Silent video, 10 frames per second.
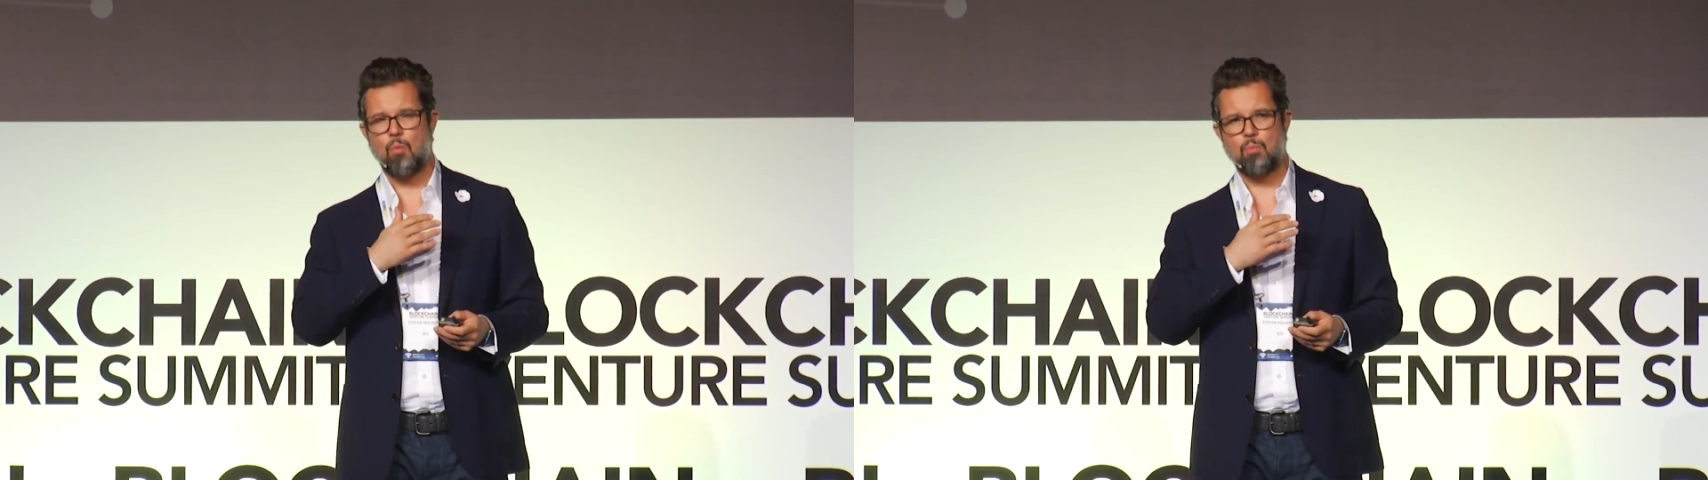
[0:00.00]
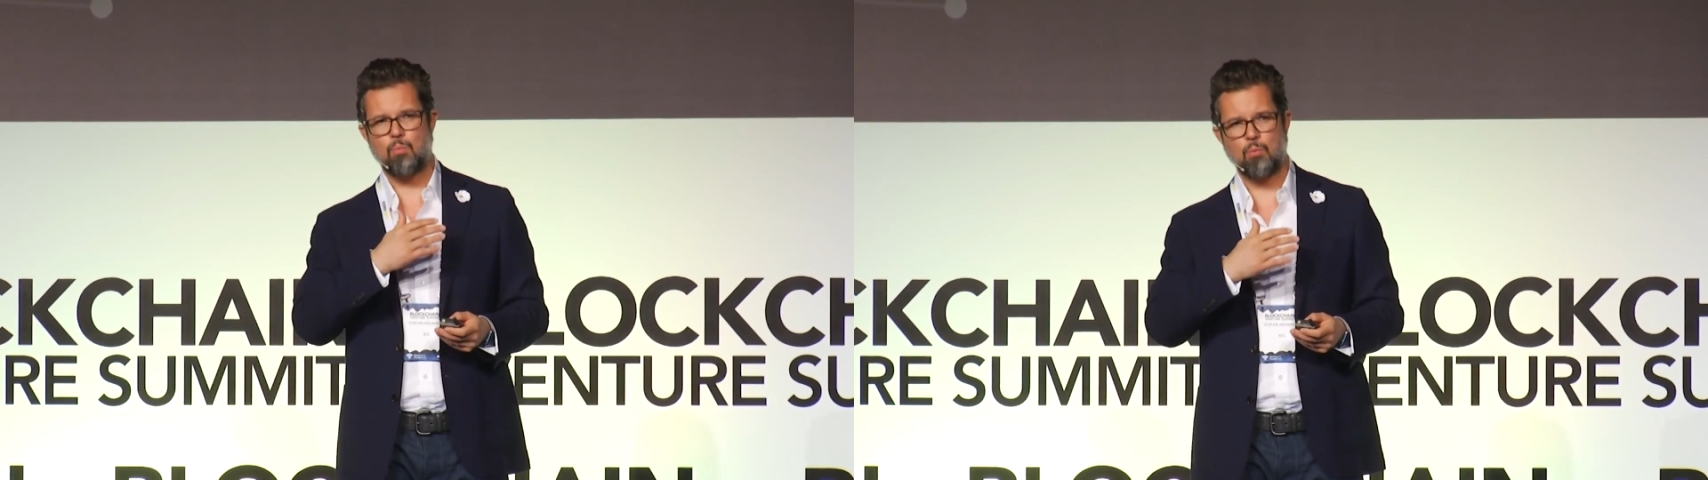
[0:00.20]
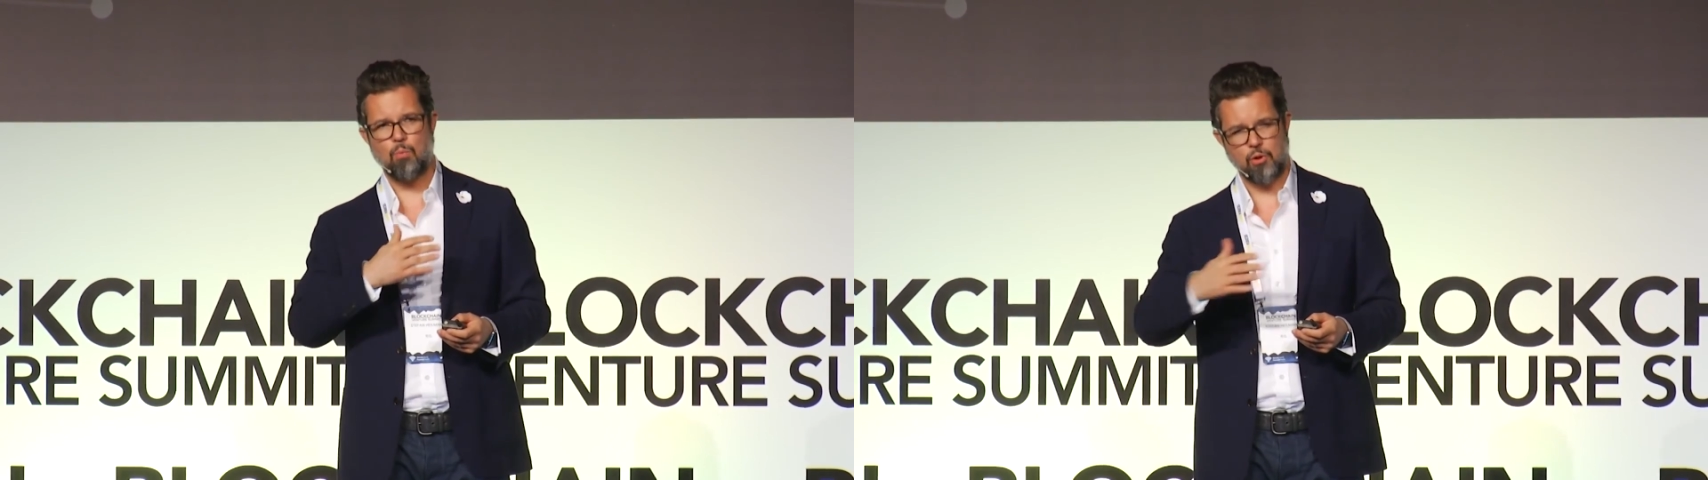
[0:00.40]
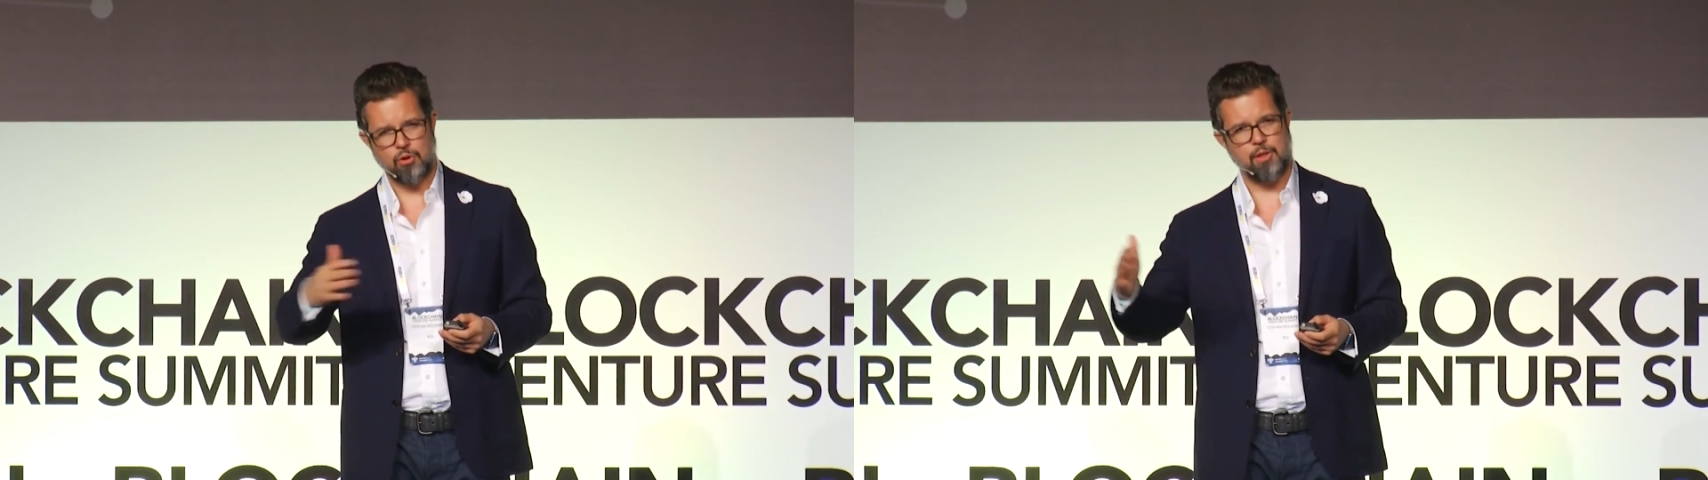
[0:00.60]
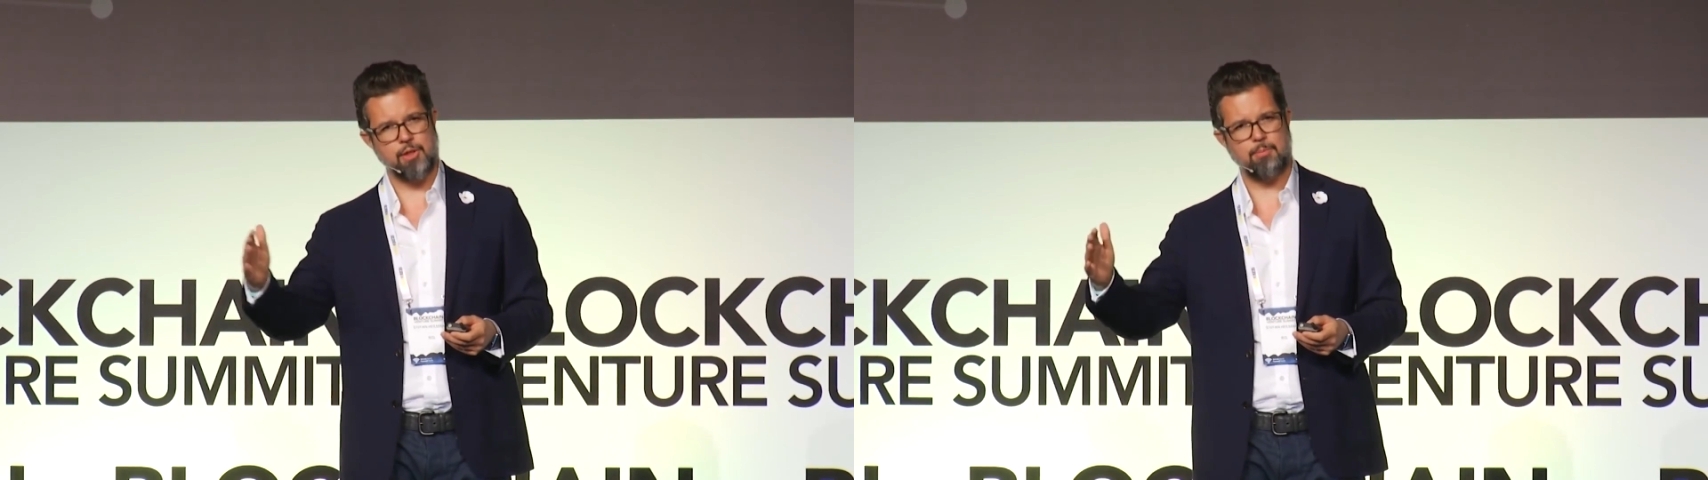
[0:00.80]
more
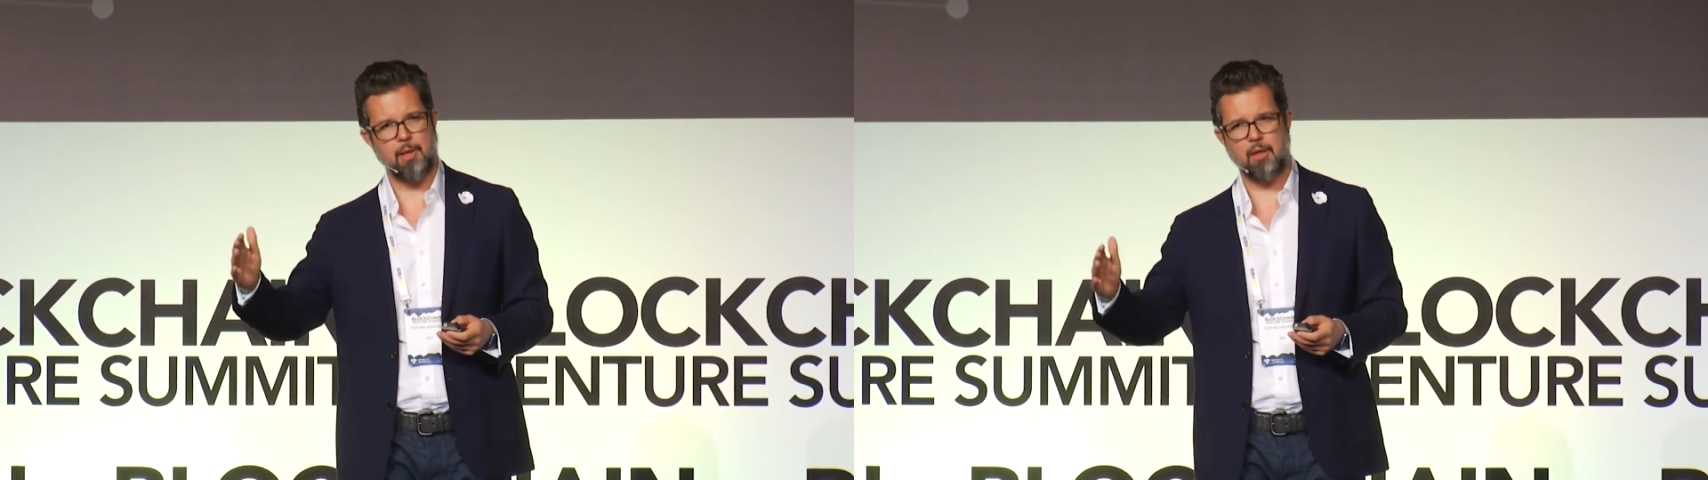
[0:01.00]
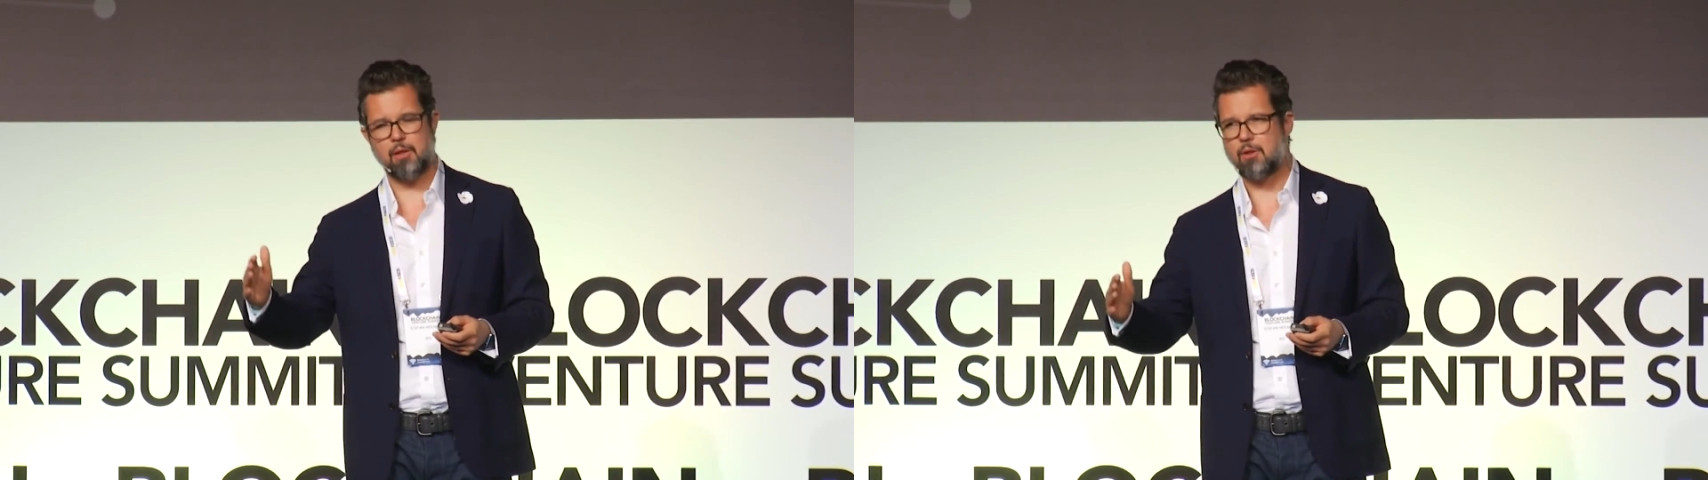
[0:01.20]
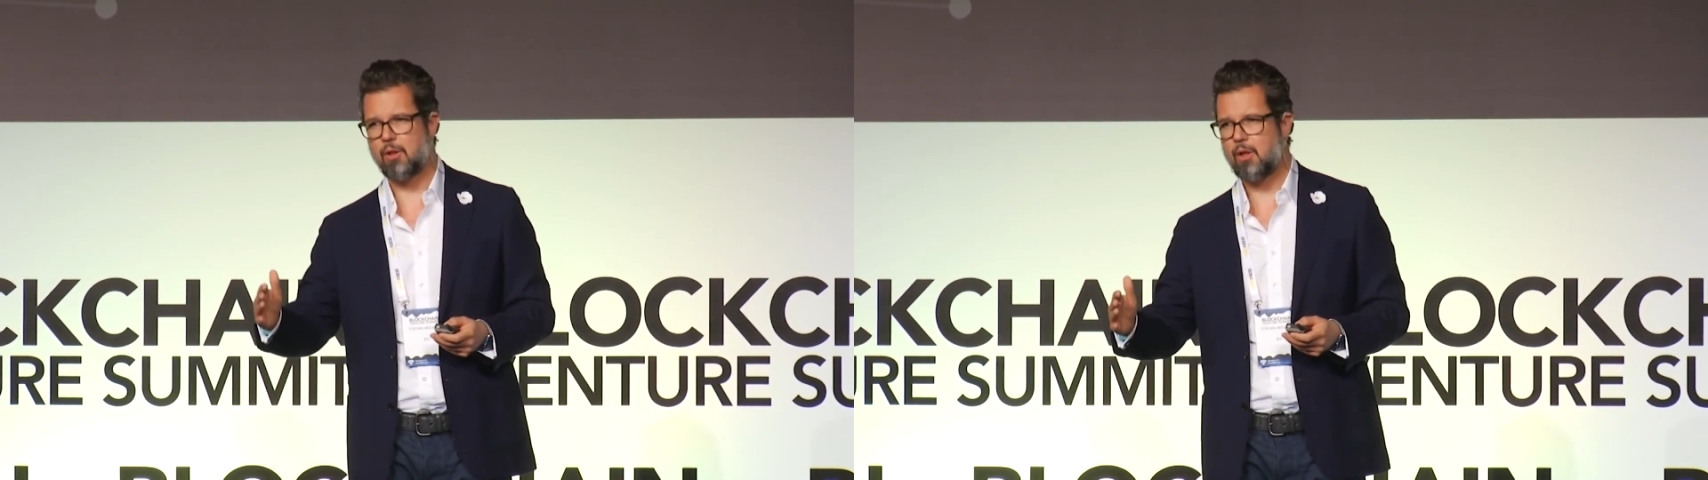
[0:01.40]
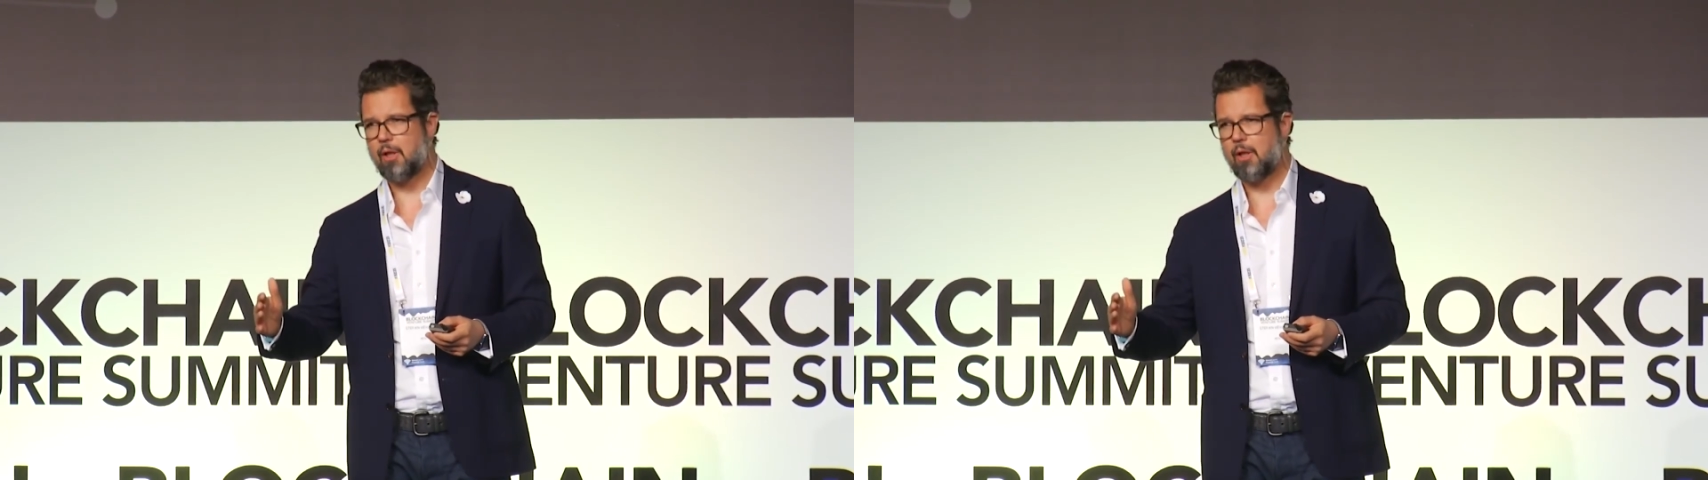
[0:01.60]
transparent